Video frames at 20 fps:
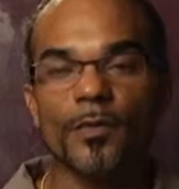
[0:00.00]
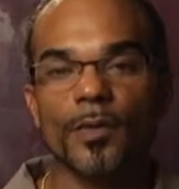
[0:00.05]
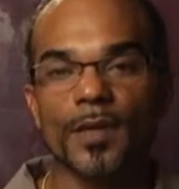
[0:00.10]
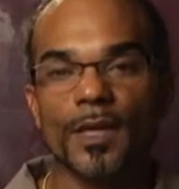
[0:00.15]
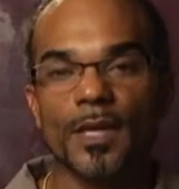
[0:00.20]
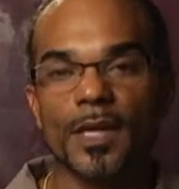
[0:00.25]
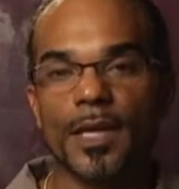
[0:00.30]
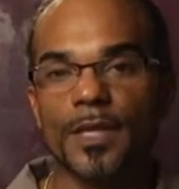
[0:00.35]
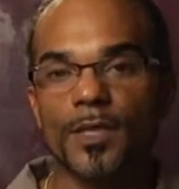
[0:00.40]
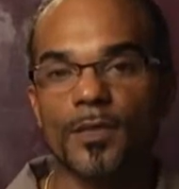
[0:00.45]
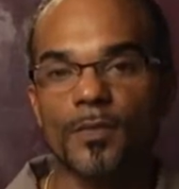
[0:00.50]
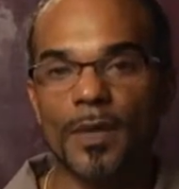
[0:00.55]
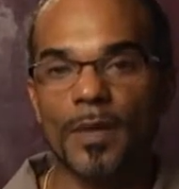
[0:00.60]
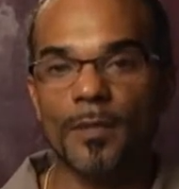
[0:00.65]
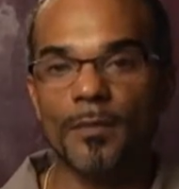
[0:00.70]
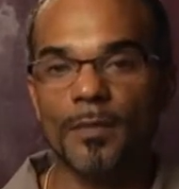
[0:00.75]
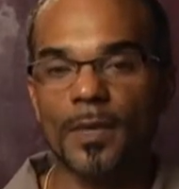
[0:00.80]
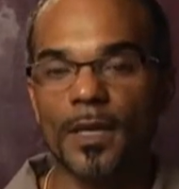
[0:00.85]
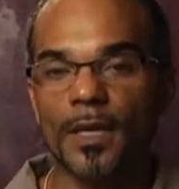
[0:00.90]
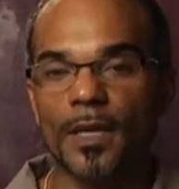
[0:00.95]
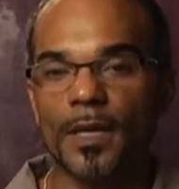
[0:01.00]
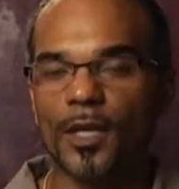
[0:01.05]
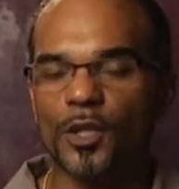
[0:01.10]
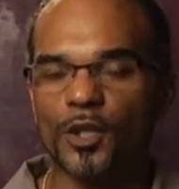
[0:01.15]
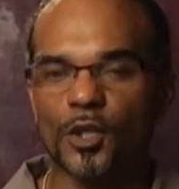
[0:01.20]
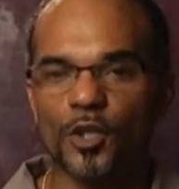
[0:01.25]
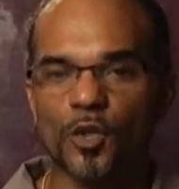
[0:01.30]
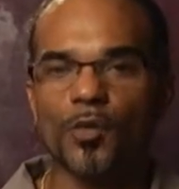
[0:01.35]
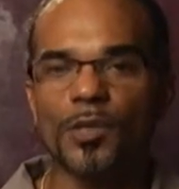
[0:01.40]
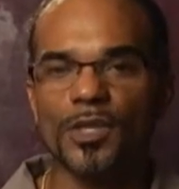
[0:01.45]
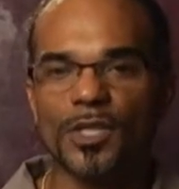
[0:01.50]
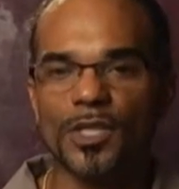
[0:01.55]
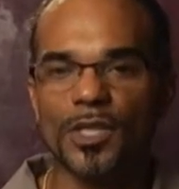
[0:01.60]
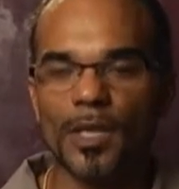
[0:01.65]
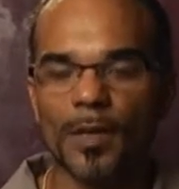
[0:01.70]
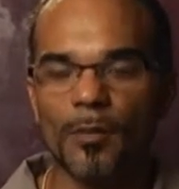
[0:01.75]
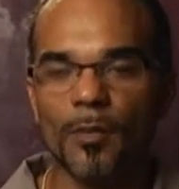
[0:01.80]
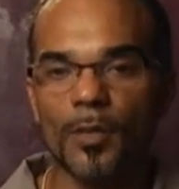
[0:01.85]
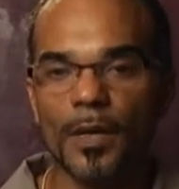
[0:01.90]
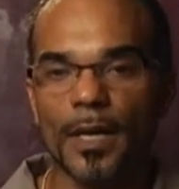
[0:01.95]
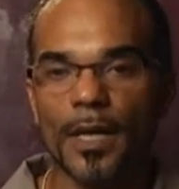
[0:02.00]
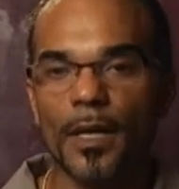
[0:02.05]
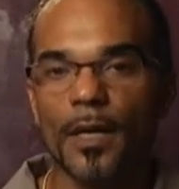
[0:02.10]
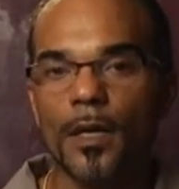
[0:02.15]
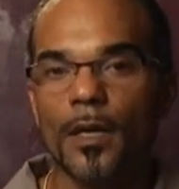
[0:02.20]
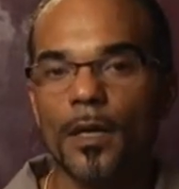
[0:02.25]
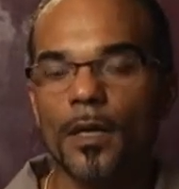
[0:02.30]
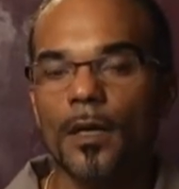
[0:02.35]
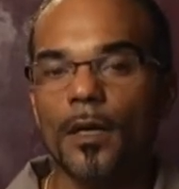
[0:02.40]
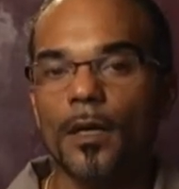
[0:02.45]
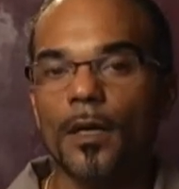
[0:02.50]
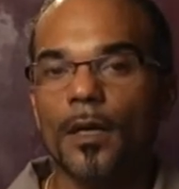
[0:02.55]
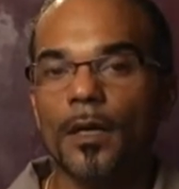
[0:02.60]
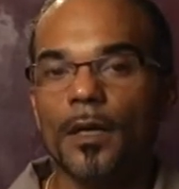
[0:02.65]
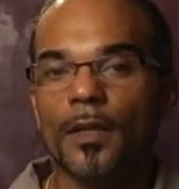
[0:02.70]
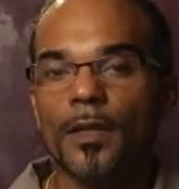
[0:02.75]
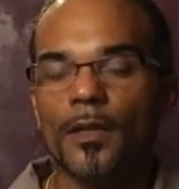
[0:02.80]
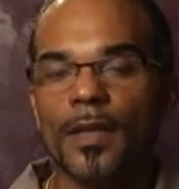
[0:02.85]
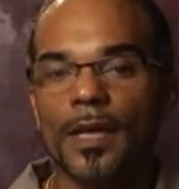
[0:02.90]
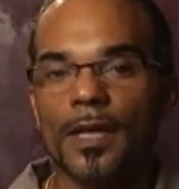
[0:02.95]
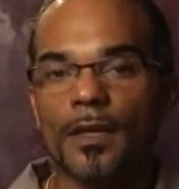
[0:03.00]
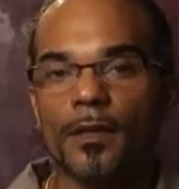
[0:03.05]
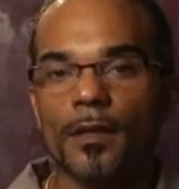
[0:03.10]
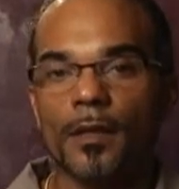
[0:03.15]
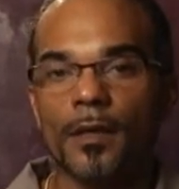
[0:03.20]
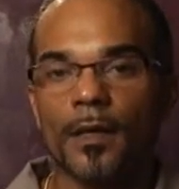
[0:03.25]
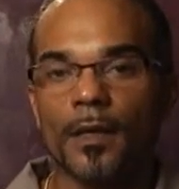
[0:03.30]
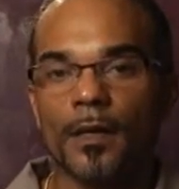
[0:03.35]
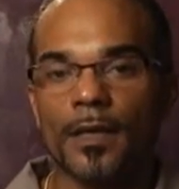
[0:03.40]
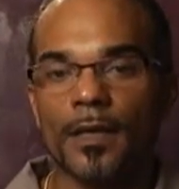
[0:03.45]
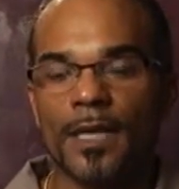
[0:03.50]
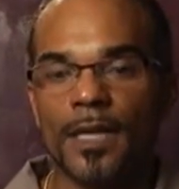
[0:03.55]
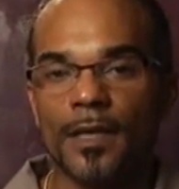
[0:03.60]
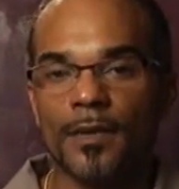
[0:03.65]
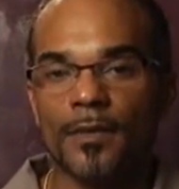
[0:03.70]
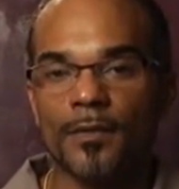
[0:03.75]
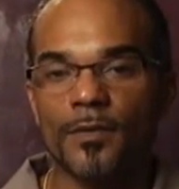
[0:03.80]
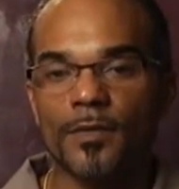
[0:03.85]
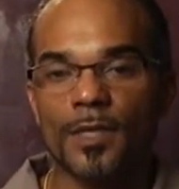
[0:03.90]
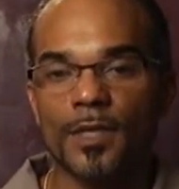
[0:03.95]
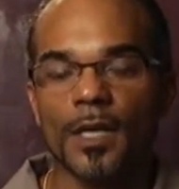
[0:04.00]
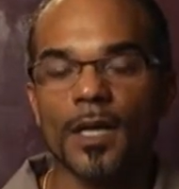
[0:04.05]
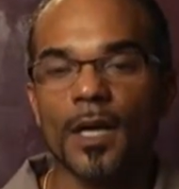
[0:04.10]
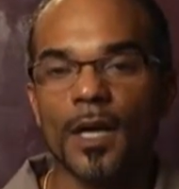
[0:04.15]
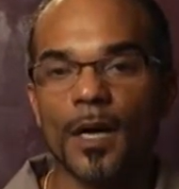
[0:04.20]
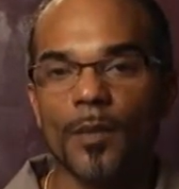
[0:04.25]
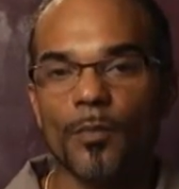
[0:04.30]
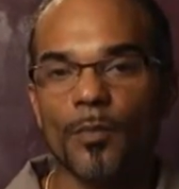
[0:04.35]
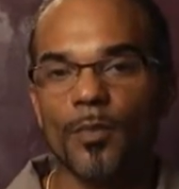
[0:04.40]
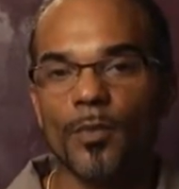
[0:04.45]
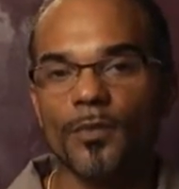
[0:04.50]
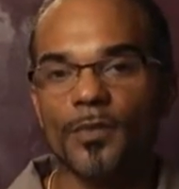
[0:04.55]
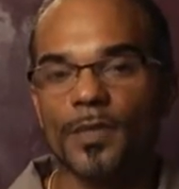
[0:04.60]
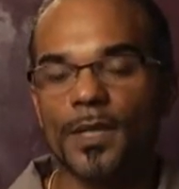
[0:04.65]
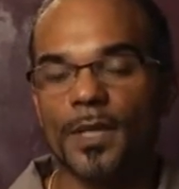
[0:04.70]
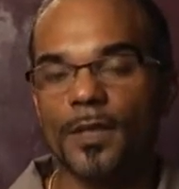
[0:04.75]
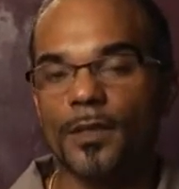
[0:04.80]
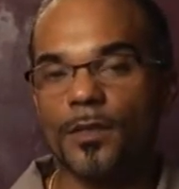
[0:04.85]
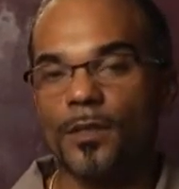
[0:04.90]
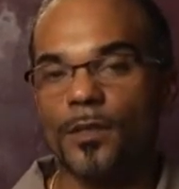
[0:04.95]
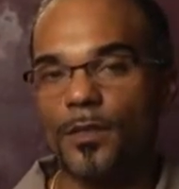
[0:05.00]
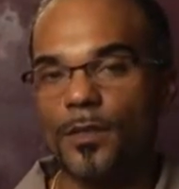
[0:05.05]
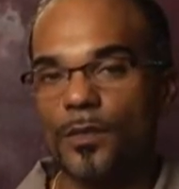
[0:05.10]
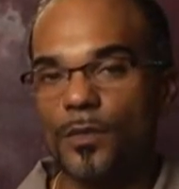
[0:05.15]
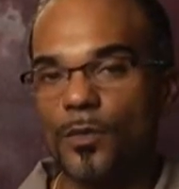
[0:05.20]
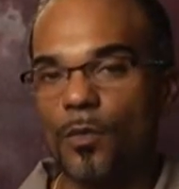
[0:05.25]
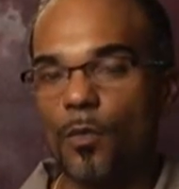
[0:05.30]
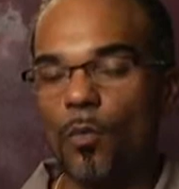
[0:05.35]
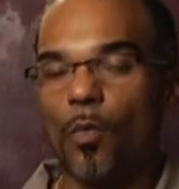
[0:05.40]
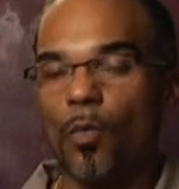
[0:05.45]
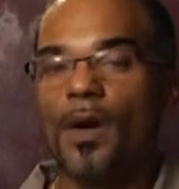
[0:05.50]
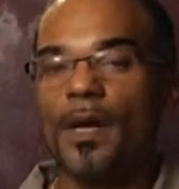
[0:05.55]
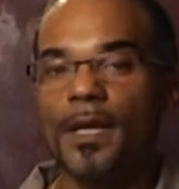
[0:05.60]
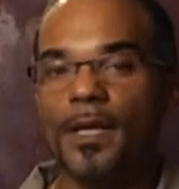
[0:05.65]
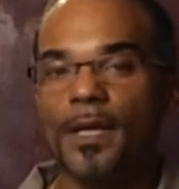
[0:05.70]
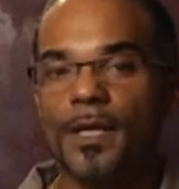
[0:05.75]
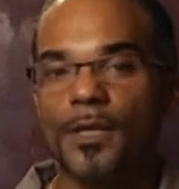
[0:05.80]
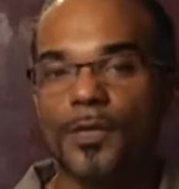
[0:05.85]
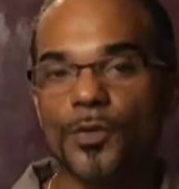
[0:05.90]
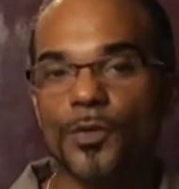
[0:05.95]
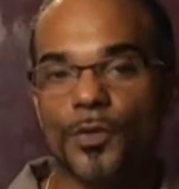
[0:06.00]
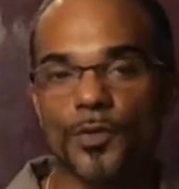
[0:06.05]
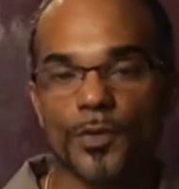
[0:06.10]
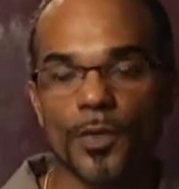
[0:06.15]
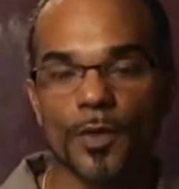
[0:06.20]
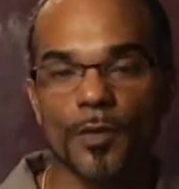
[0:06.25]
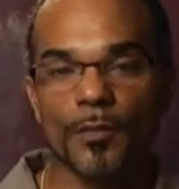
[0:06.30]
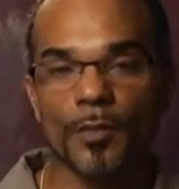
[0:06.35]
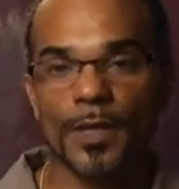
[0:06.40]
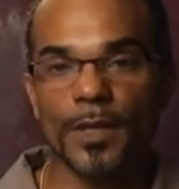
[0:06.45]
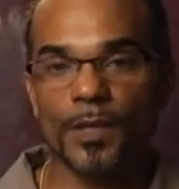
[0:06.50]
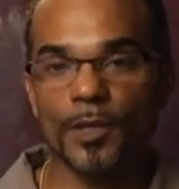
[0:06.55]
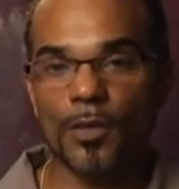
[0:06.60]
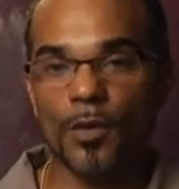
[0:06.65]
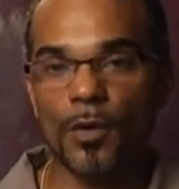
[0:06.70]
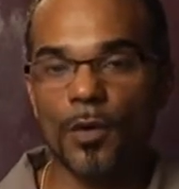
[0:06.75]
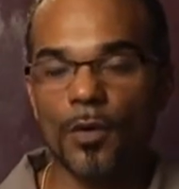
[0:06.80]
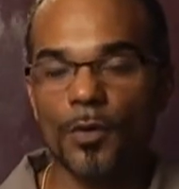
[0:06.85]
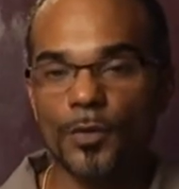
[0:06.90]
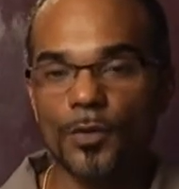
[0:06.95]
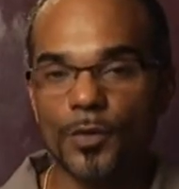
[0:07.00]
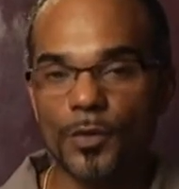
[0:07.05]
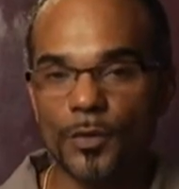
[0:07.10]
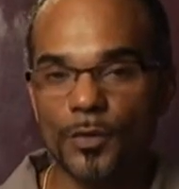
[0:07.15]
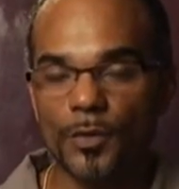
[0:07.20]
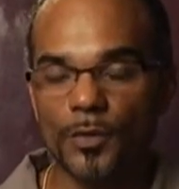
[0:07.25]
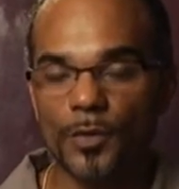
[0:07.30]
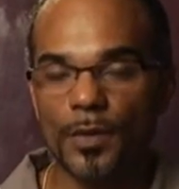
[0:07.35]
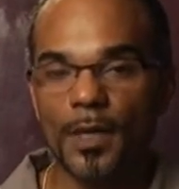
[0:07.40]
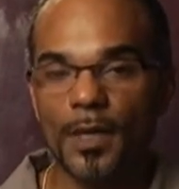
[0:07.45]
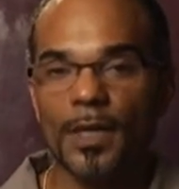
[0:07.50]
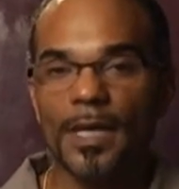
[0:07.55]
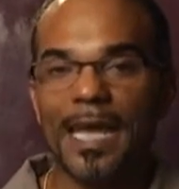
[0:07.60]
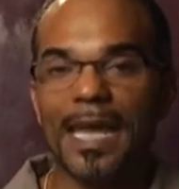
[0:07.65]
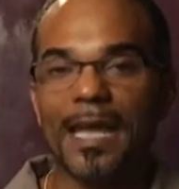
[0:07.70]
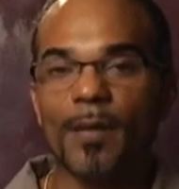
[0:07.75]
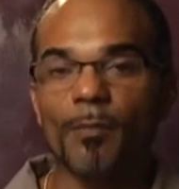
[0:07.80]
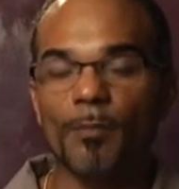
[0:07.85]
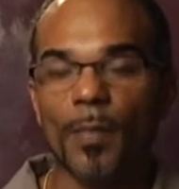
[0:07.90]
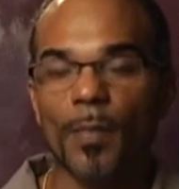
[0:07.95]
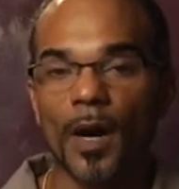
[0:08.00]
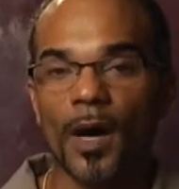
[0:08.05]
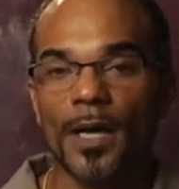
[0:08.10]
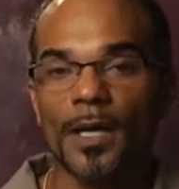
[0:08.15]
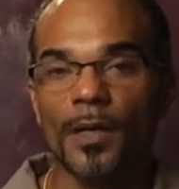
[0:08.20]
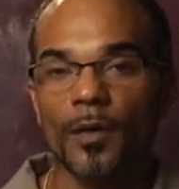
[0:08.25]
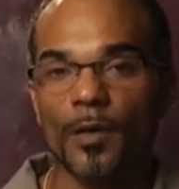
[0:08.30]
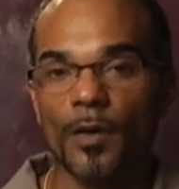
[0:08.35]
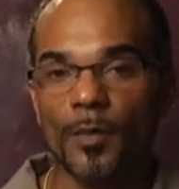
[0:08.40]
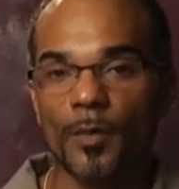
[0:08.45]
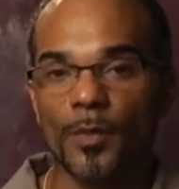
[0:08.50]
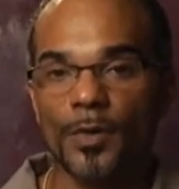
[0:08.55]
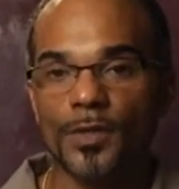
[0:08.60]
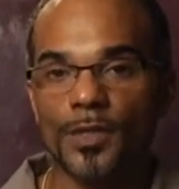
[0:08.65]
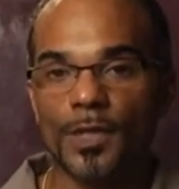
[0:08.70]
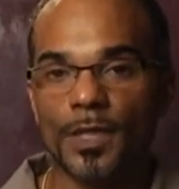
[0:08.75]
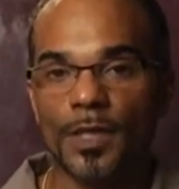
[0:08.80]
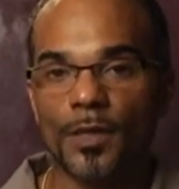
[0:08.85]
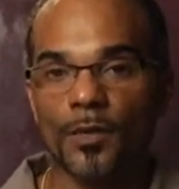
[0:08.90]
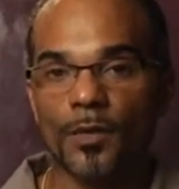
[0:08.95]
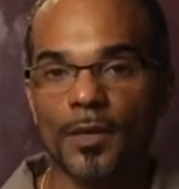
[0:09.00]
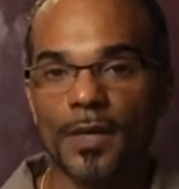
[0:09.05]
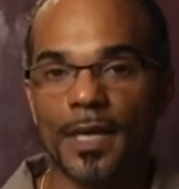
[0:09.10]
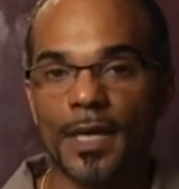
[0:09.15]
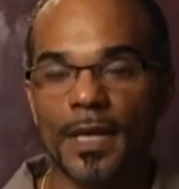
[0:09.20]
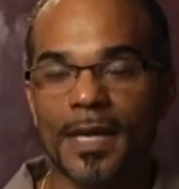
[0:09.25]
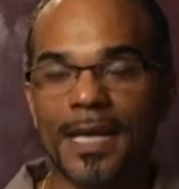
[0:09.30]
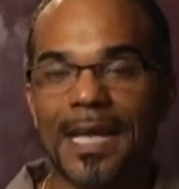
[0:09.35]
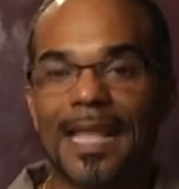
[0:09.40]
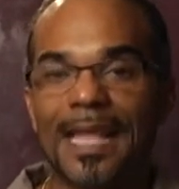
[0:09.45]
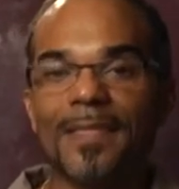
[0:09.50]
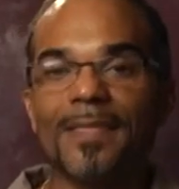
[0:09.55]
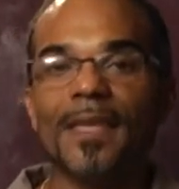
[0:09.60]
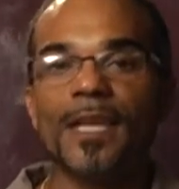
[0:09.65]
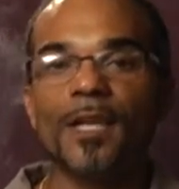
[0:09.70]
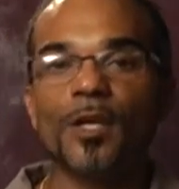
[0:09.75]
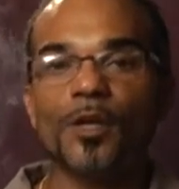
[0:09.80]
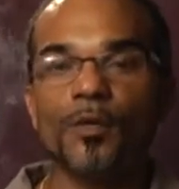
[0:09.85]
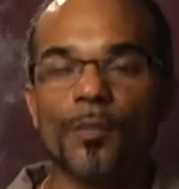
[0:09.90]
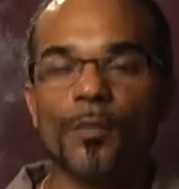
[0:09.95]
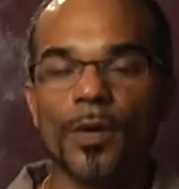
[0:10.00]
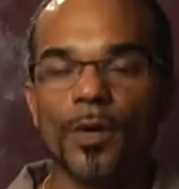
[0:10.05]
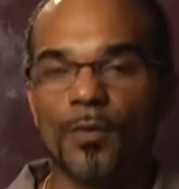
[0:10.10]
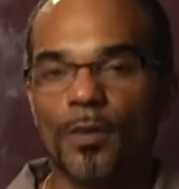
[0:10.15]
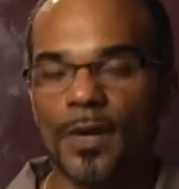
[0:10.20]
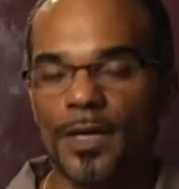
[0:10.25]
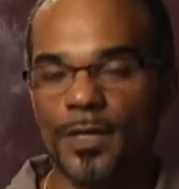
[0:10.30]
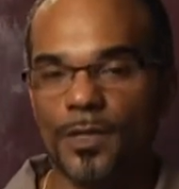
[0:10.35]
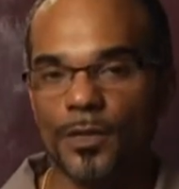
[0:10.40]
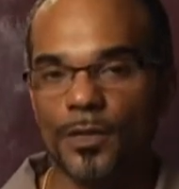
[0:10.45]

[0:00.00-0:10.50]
the case may be, a short summary that gives in a couple of sentences what it is your sermon is going to embody on a particular day, and then you progress